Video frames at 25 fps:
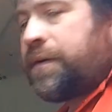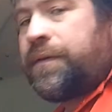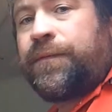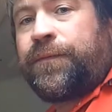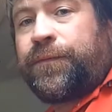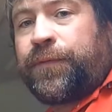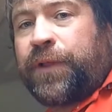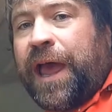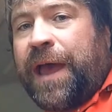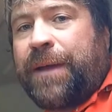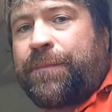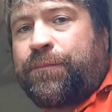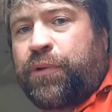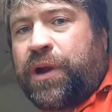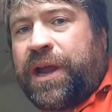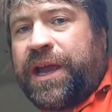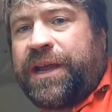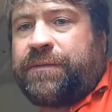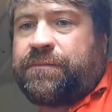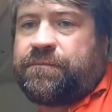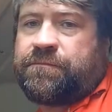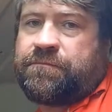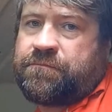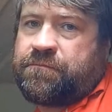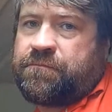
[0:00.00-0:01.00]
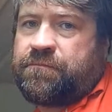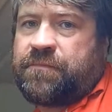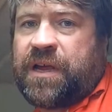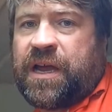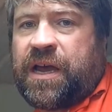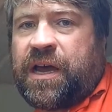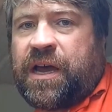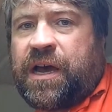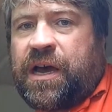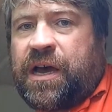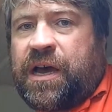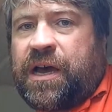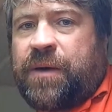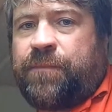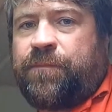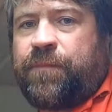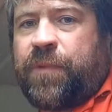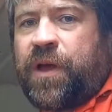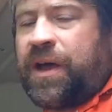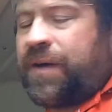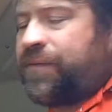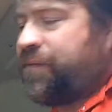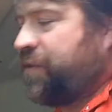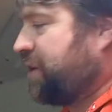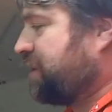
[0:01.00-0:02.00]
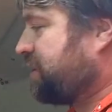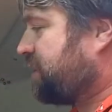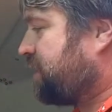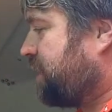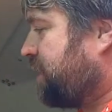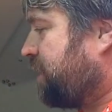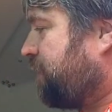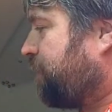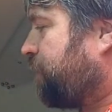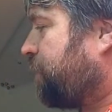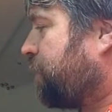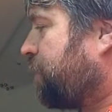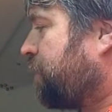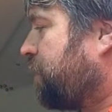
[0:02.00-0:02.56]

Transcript: Flatbread, obviously,